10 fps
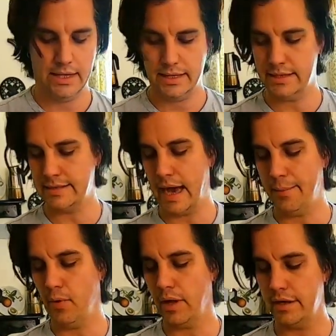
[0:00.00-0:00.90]
that's
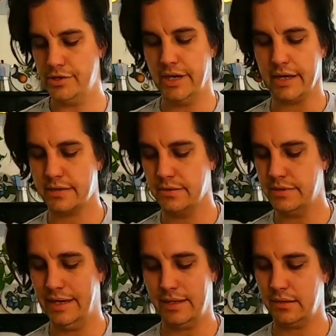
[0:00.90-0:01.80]
hypoallergenic. So
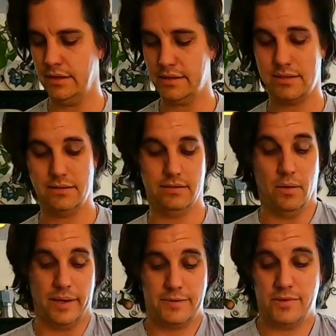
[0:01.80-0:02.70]
technically
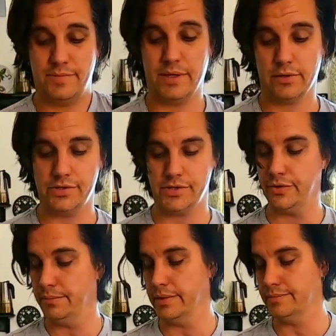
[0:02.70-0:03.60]
nobody's supposed to be allergic
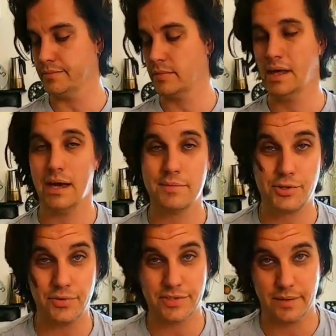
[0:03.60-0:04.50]
to it, but I'm
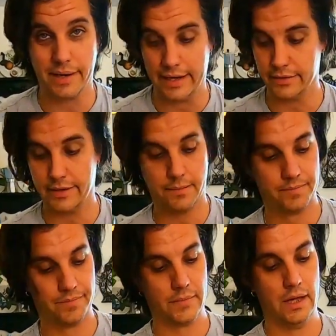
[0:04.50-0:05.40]
sure there's somebody out there.
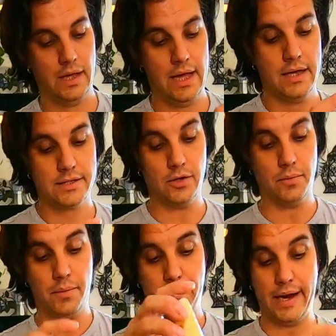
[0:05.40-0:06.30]

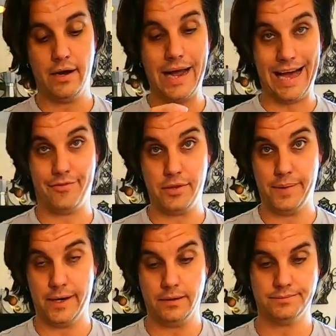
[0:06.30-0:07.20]
So pear, half of the
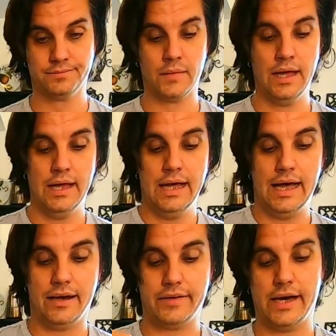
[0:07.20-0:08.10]
pear.
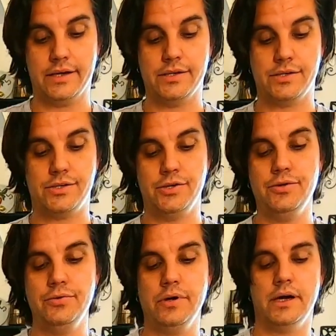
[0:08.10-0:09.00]
I've got
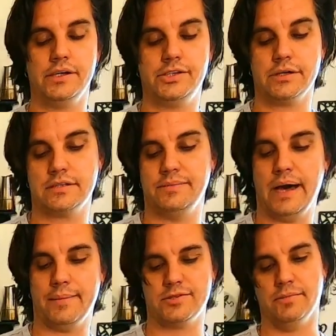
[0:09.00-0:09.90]
2 chunks of the
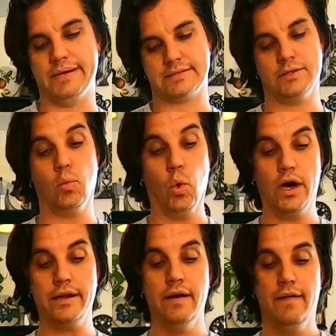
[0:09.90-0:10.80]
pineapple, so basically
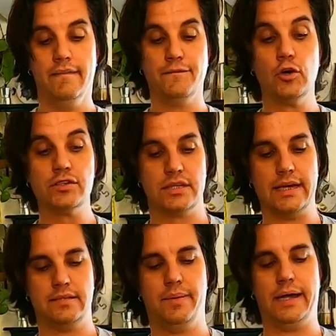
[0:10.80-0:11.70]
1 full
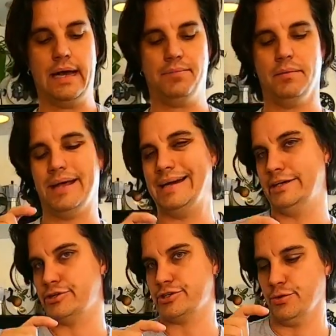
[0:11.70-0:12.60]
slice of pineapple, about 1
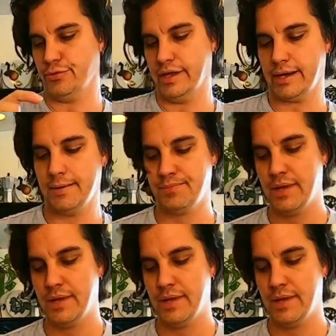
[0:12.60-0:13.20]
inch or so thick.